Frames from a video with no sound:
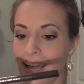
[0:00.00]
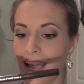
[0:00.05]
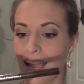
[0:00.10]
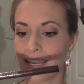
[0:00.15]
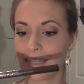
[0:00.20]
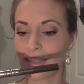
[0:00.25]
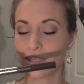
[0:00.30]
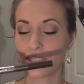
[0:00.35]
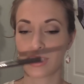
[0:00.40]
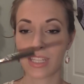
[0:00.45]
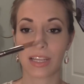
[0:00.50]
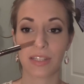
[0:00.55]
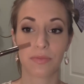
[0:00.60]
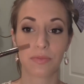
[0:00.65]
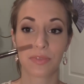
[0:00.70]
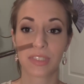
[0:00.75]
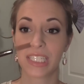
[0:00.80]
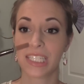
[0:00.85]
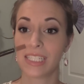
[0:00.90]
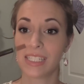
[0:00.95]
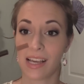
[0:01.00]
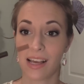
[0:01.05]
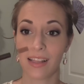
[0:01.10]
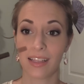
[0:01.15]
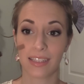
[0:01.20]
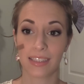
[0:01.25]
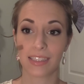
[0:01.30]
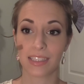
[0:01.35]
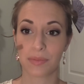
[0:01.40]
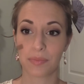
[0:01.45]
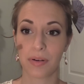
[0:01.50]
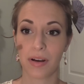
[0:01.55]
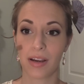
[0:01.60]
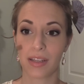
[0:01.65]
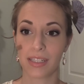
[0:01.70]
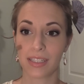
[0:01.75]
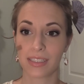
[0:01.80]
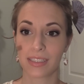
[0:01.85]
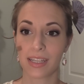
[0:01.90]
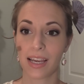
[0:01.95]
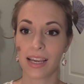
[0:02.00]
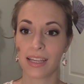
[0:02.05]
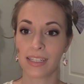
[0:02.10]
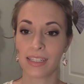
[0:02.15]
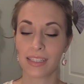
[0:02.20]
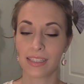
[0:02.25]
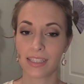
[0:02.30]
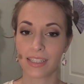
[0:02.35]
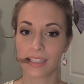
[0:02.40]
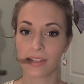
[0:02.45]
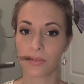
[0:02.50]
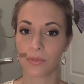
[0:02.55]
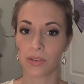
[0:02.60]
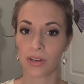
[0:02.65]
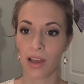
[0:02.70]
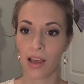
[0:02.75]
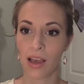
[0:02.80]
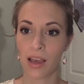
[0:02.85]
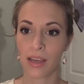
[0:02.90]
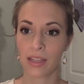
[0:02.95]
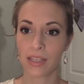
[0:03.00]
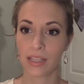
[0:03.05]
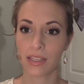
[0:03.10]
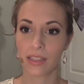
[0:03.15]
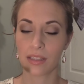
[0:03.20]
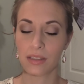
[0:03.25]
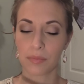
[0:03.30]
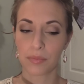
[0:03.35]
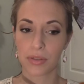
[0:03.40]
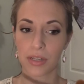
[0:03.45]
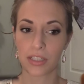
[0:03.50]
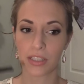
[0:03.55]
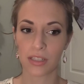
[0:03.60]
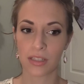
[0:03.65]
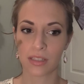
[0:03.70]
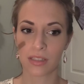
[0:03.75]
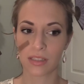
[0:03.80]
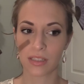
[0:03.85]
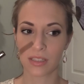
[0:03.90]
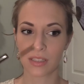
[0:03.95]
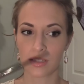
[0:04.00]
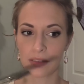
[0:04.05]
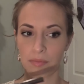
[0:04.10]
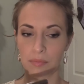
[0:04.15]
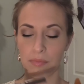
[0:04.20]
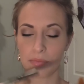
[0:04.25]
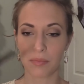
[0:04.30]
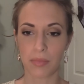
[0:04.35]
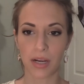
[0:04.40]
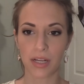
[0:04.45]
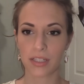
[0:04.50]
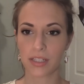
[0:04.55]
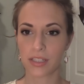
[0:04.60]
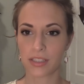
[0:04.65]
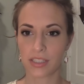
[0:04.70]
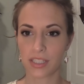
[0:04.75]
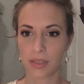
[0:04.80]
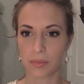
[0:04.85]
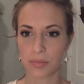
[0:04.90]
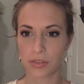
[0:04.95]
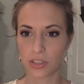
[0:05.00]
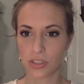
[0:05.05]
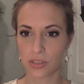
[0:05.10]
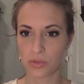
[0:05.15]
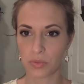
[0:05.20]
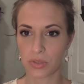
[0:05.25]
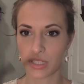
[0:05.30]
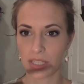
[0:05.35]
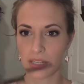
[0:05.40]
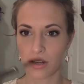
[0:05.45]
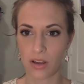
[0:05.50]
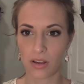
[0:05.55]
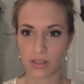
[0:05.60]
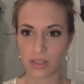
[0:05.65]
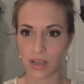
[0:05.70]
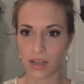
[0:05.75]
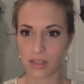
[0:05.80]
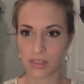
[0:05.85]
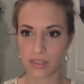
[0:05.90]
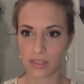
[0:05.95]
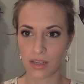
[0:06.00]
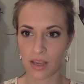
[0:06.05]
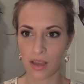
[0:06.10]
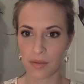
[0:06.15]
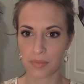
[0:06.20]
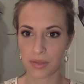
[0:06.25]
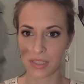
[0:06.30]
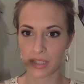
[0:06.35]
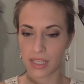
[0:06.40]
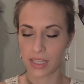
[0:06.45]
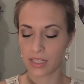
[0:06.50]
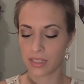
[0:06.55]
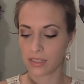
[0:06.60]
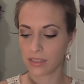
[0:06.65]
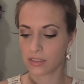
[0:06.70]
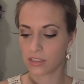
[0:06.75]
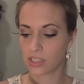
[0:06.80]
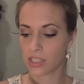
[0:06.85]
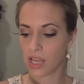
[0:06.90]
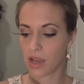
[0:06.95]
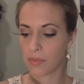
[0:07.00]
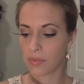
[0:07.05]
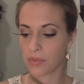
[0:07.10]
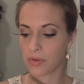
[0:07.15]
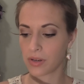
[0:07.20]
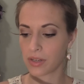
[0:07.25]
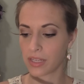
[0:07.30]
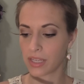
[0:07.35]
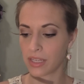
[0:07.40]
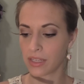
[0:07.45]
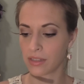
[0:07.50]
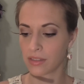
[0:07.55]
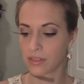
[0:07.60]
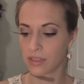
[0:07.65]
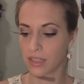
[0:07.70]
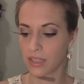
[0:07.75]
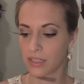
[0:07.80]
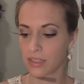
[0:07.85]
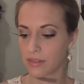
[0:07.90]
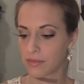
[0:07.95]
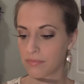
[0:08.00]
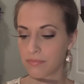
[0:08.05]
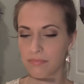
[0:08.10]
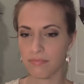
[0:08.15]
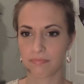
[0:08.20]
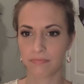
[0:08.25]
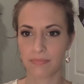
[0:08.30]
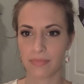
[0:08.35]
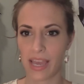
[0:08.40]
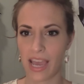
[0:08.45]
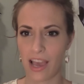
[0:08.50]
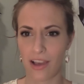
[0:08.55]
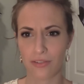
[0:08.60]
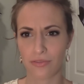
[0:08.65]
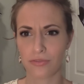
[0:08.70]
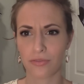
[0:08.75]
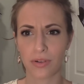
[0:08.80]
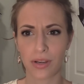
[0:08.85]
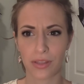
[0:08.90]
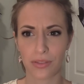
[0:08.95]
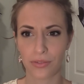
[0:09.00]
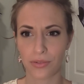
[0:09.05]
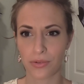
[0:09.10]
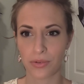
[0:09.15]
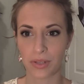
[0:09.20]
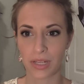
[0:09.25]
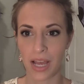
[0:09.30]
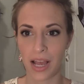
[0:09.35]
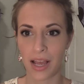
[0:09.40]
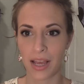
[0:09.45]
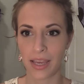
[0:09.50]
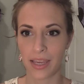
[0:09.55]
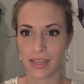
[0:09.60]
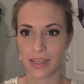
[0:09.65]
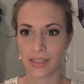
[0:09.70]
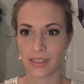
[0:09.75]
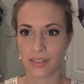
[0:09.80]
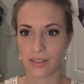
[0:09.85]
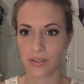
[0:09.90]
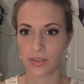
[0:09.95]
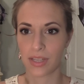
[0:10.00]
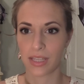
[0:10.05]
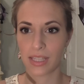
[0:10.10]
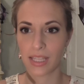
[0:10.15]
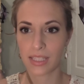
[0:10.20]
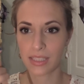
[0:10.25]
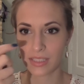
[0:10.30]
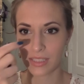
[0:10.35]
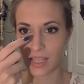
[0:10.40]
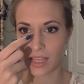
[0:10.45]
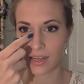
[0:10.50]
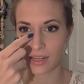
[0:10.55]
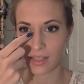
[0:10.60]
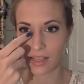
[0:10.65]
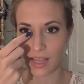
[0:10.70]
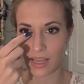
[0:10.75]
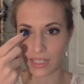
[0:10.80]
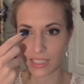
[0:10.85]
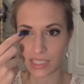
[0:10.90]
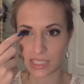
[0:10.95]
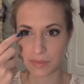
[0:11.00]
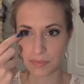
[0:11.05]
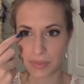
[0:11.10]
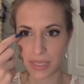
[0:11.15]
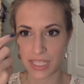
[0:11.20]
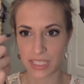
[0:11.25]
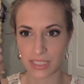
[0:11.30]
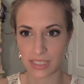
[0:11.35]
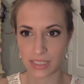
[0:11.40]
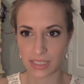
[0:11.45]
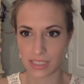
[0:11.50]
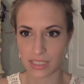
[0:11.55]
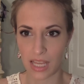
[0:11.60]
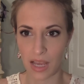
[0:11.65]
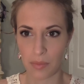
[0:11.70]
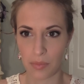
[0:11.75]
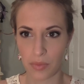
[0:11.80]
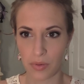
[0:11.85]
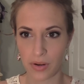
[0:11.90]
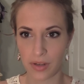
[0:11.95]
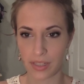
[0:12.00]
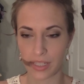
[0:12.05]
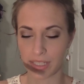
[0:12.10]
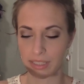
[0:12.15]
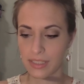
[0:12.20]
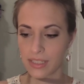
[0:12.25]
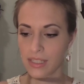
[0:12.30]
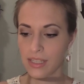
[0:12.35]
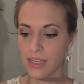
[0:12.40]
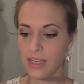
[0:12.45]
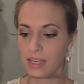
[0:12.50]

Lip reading: I did not like this product. I didn't think it went on. The marker tip just would get all gunked up and then stop working like halfway through an eye, and okay, that's not a lot of space to stop working.